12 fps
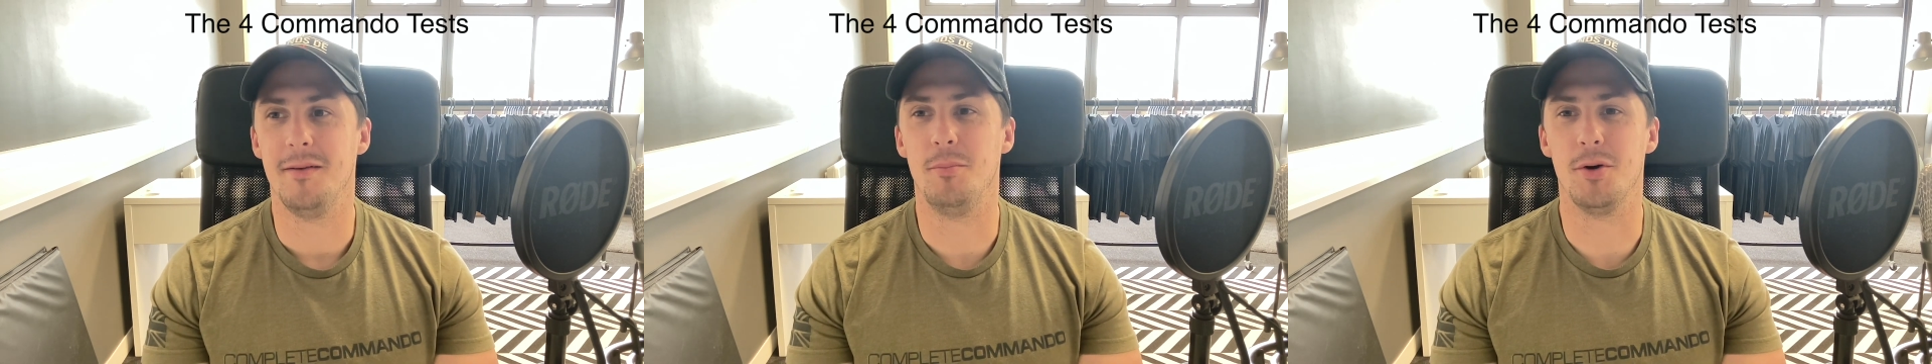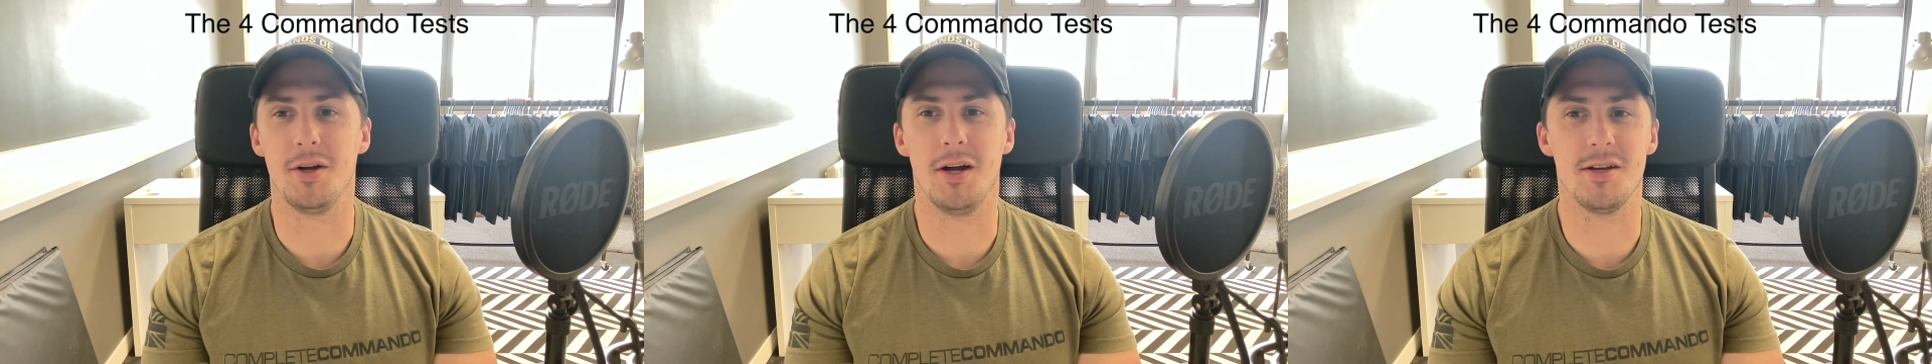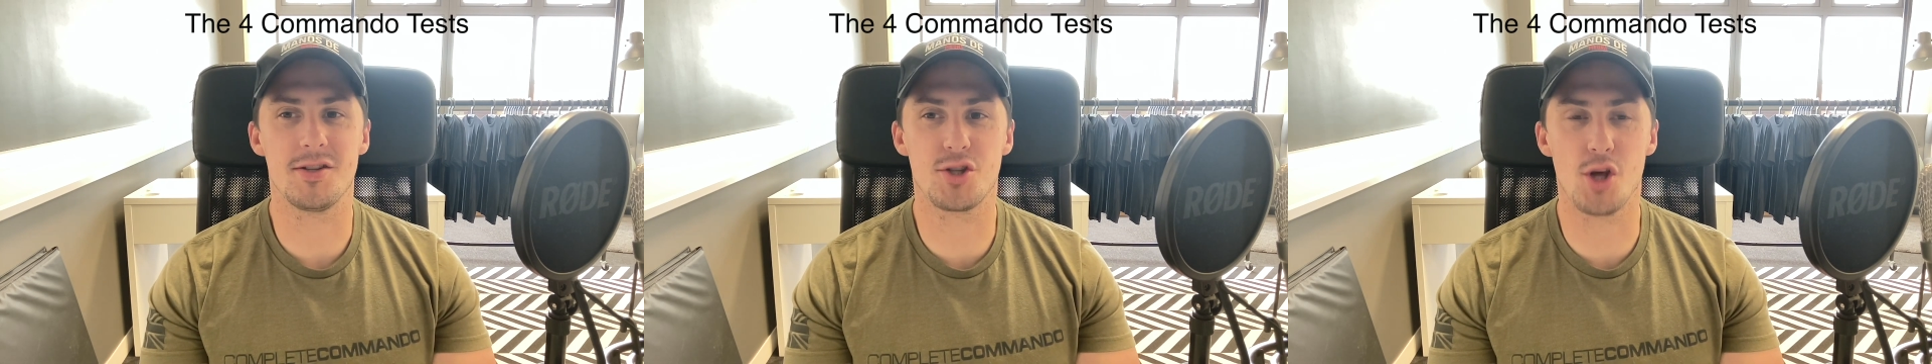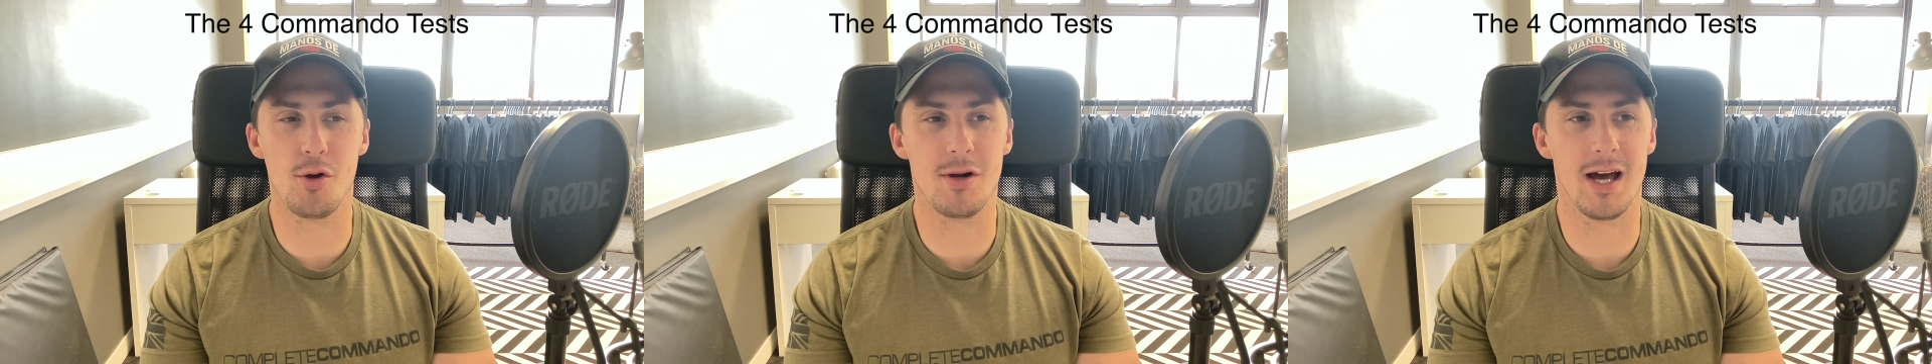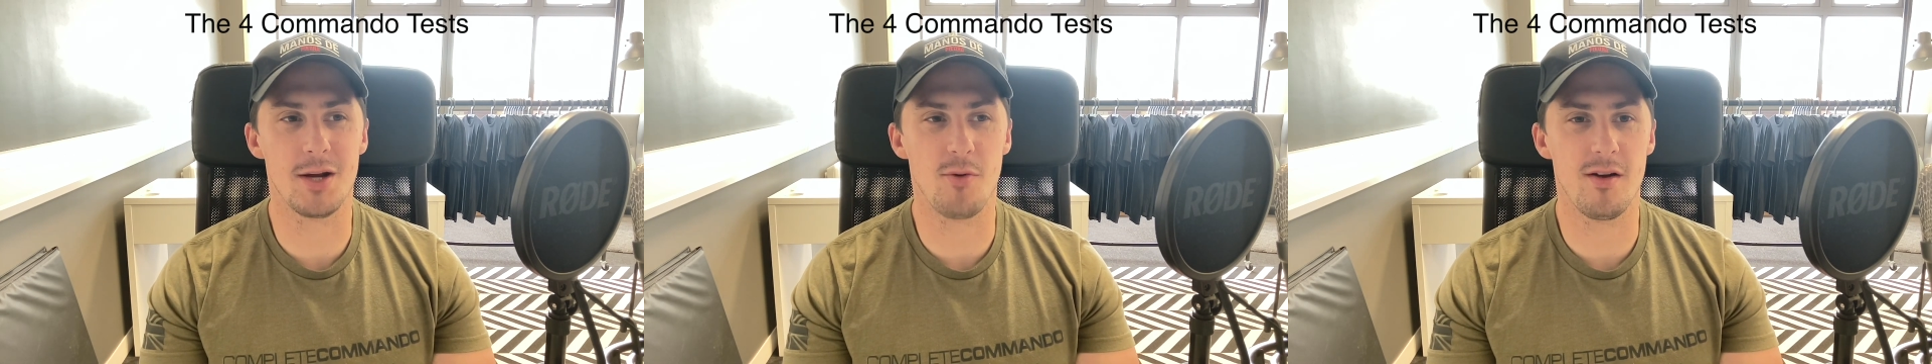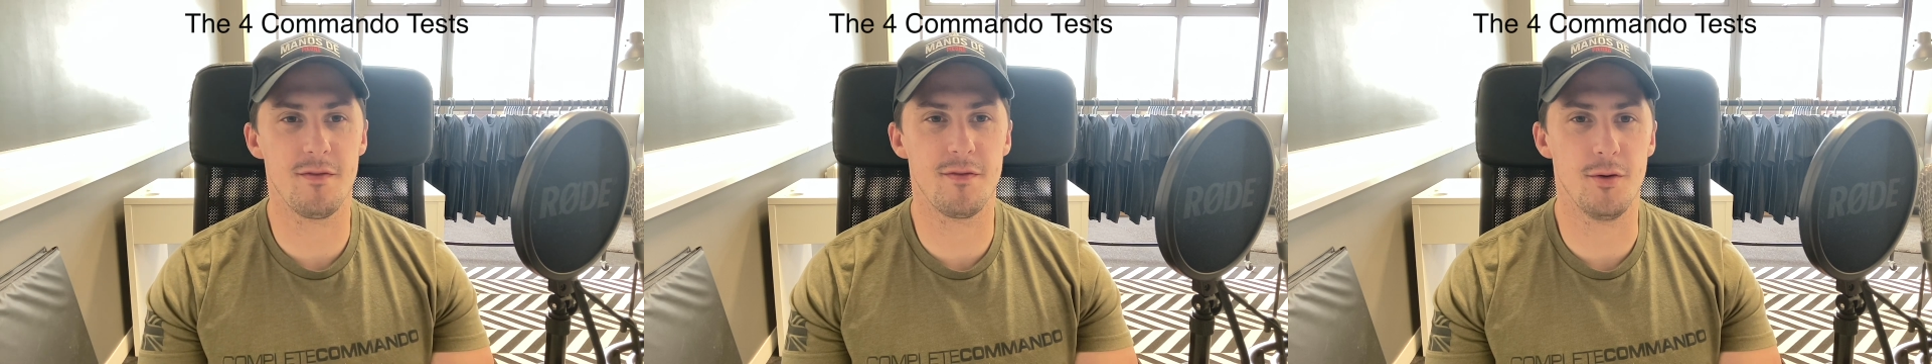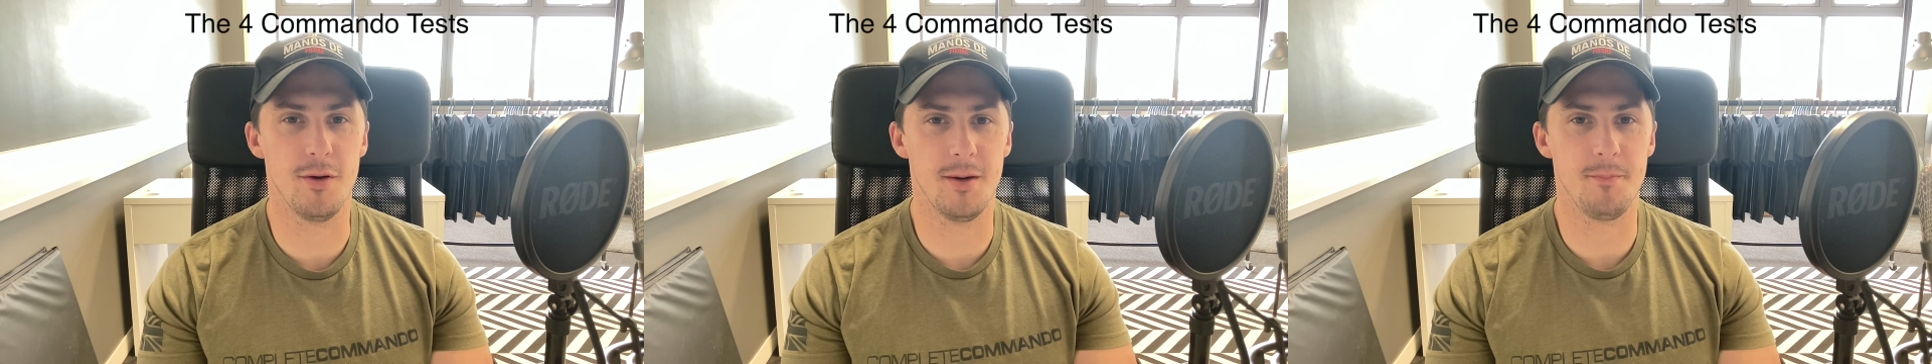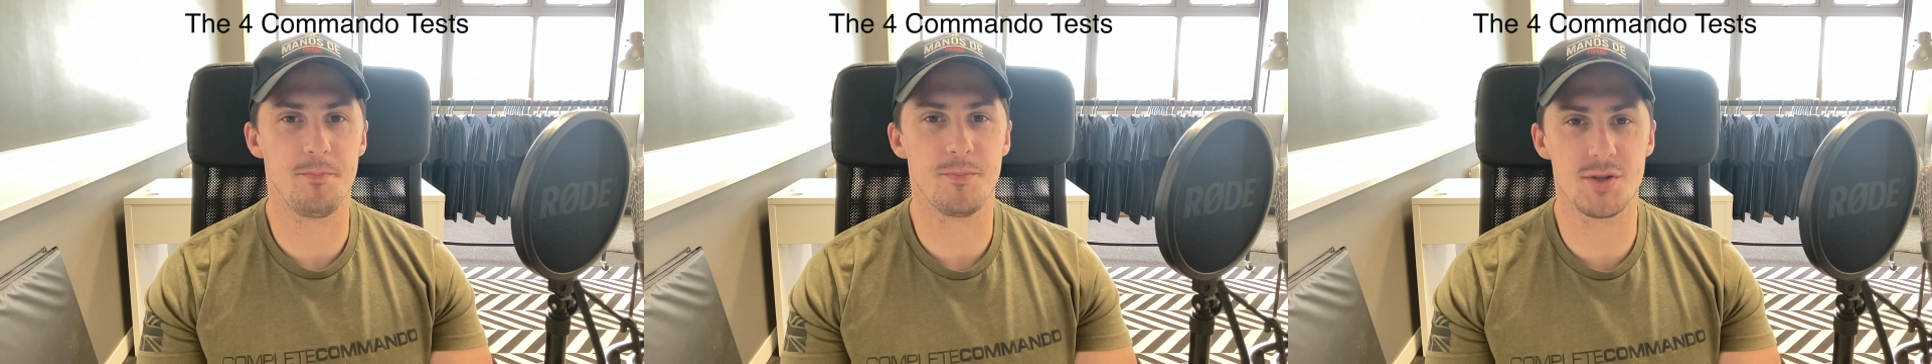but so glad I went through it.